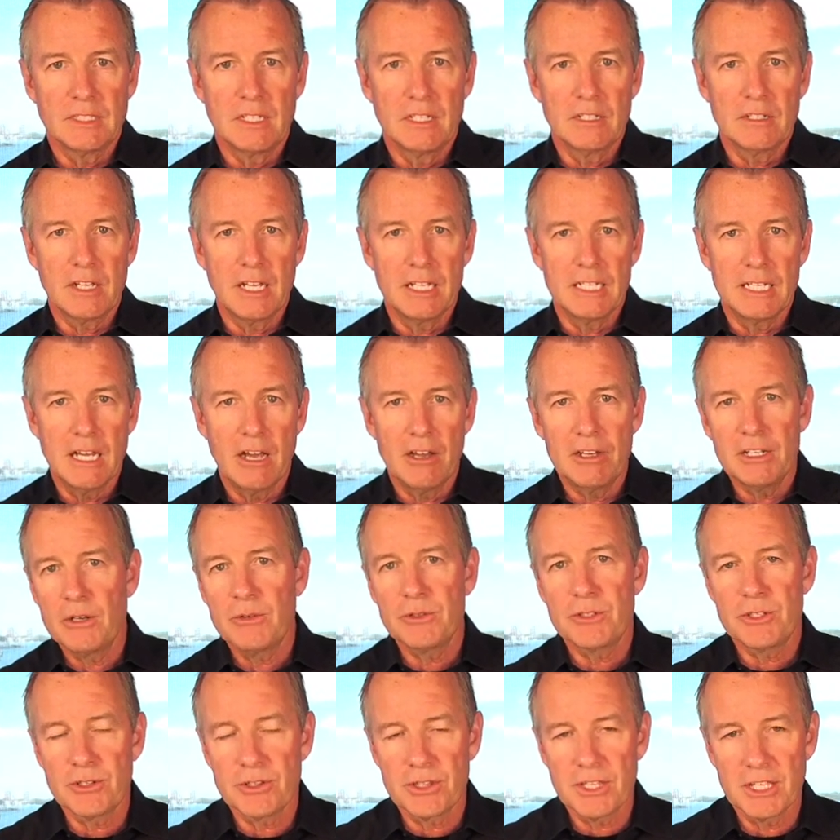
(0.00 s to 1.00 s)
Okay, now I know
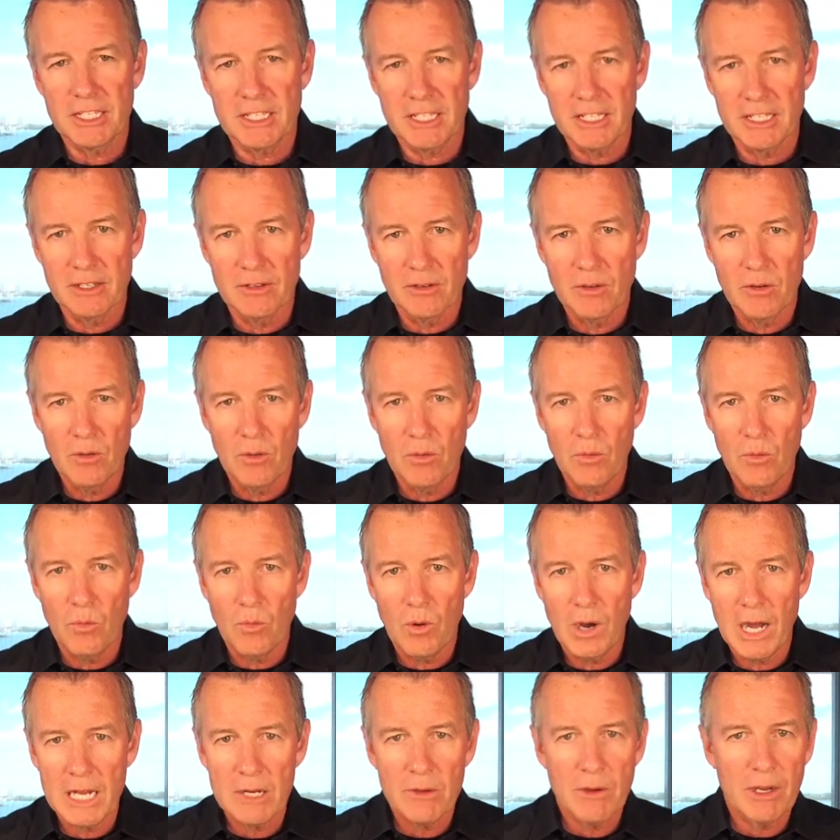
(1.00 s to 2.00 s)
what you're thinking.
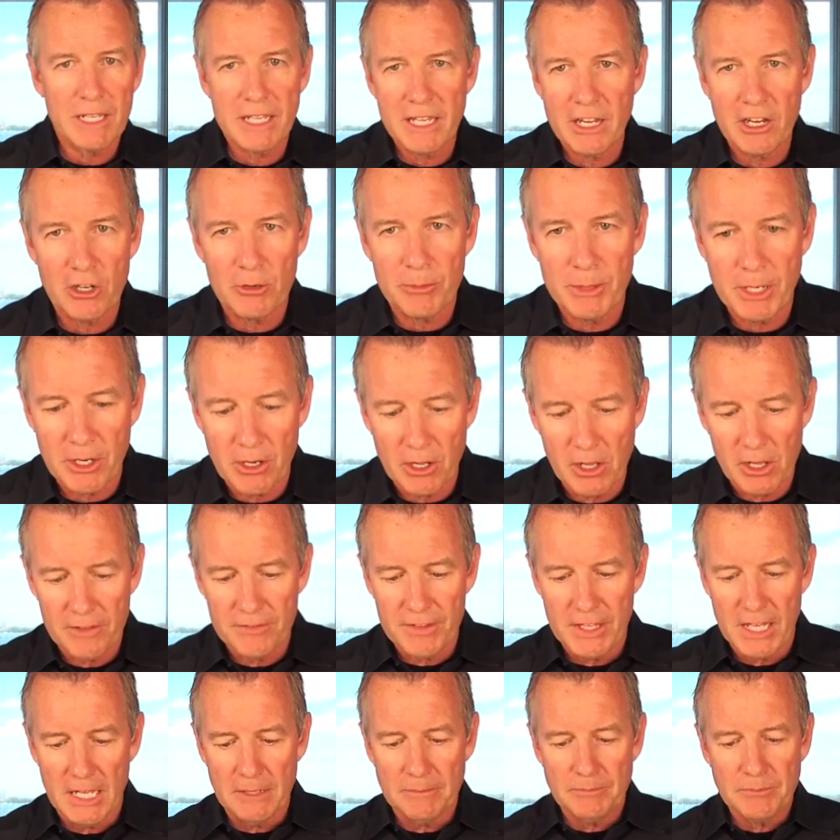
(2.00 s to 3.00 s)
Why do I care about all of
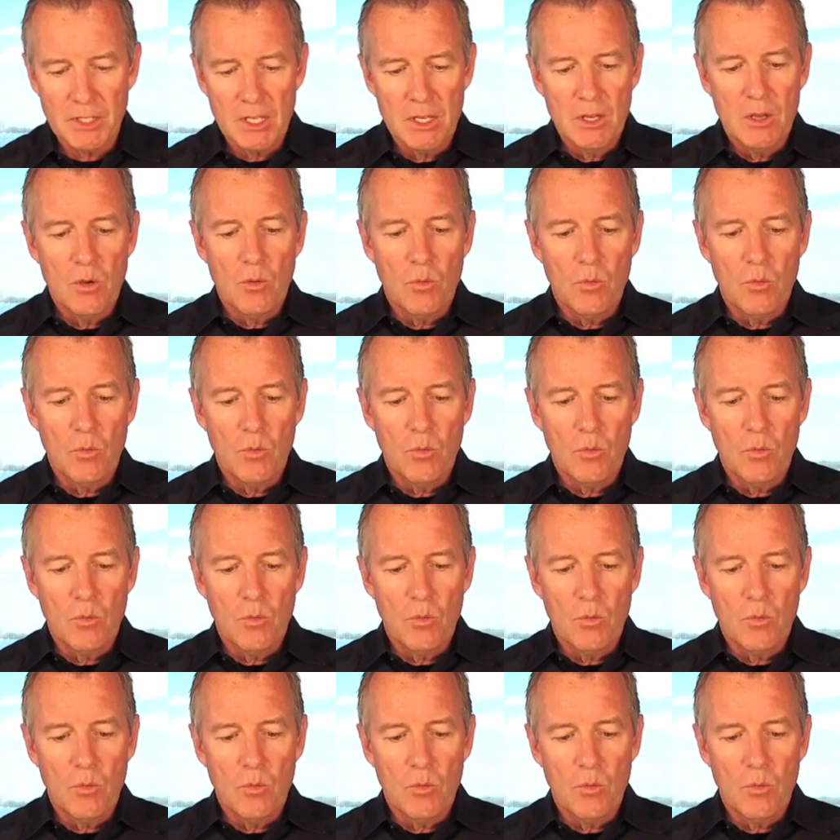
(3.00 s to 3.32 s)
that?